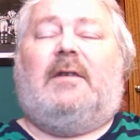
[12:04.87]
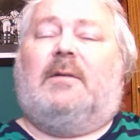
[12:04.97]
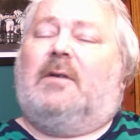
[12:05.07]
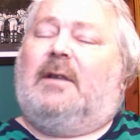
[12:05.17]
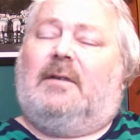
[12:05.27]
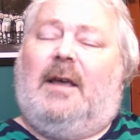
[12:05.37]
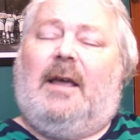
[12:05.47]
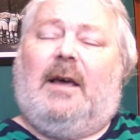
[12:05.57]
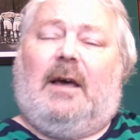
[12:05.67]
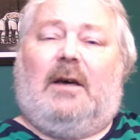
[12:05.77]
seem to
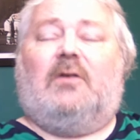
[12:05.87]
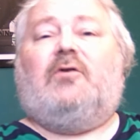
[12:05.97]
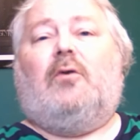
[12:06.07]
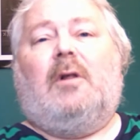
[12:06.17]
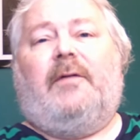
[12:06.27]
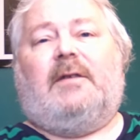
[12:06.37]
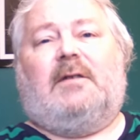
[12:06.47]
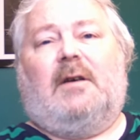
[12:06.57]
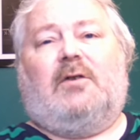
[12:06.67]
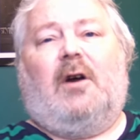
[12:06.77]
take control of his
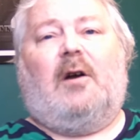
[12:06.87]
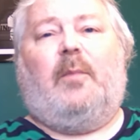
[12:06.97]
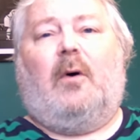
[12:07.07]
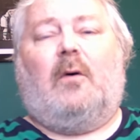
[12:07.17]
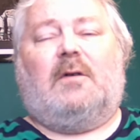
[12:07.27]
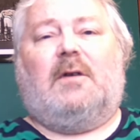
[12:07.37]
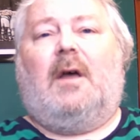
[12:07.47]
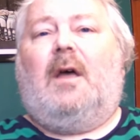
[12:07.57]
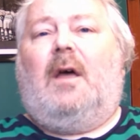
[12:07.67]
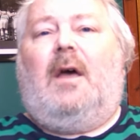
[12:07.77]
six-yard box.
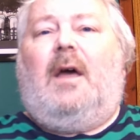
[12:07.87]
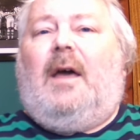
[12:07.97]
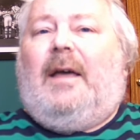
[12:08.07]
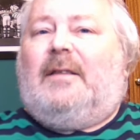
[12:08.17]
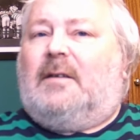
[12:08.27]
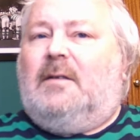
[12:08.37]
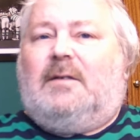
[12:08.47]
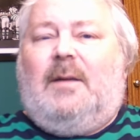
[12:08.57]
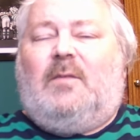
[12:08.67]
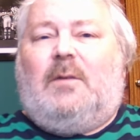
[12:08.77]
Doesn't
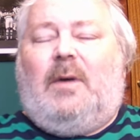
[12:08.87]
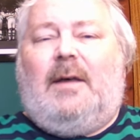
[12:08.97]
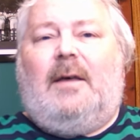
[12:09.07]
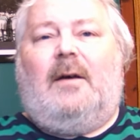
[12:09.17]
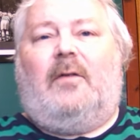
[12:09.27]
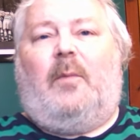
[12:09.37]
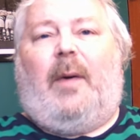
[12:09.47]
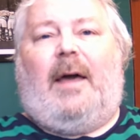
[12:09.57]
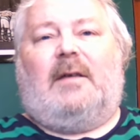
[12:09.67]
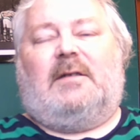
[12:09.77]
seem to me the
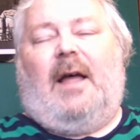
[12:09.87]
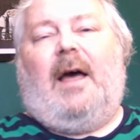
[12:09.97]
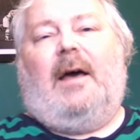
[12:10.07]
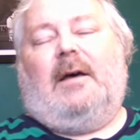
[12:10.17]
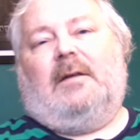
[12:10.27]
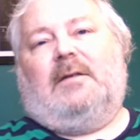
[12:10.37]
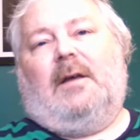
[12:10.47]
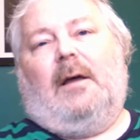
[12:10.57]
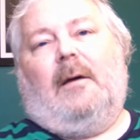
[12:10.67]
best at